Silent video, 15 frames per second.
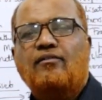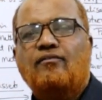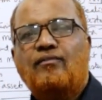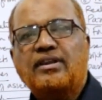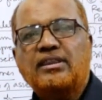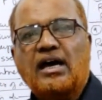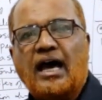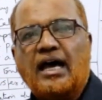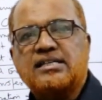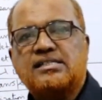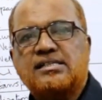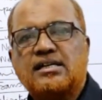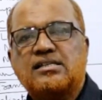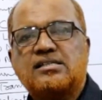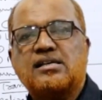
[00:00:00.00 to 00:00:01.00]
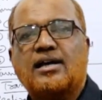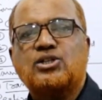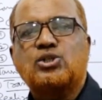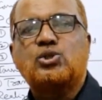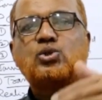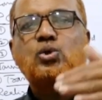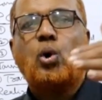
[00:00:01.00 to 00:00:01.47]
When the assets are
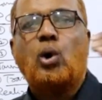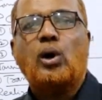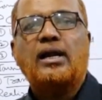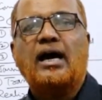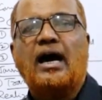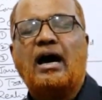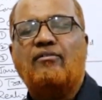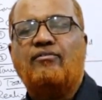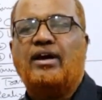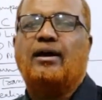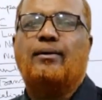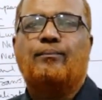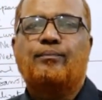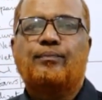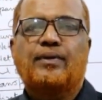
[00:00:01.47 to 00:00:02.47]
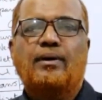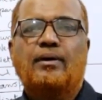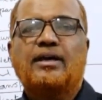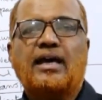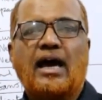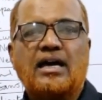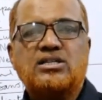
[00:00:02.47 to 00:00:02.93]
sold away,
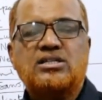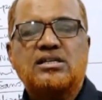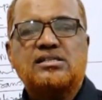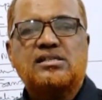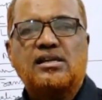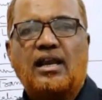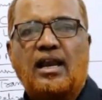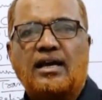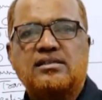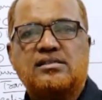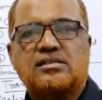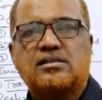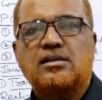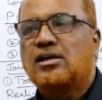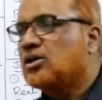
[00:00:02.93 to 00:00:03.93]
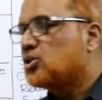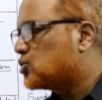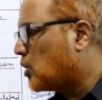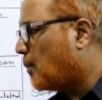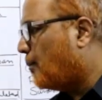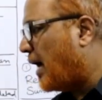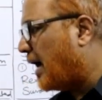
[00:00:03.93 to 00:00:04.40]
cash is realized.
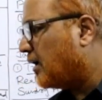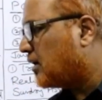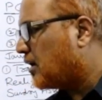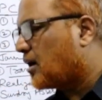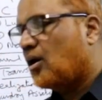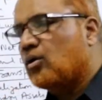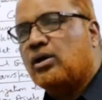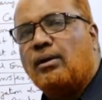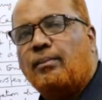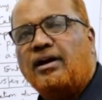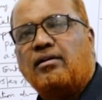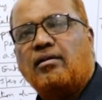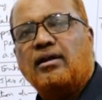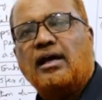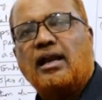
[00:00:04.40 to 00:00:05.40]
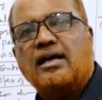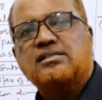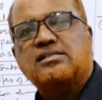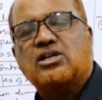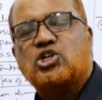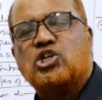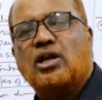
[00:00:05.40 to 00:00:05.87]
So bank account debit,
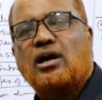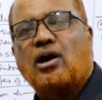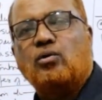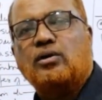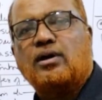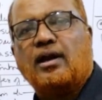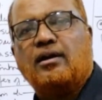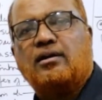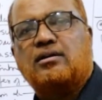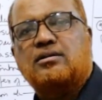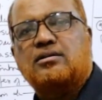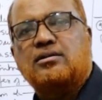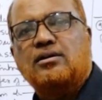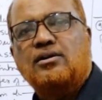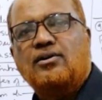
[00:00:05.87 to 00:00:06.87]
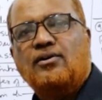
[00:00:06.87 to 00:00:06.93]
realization account credit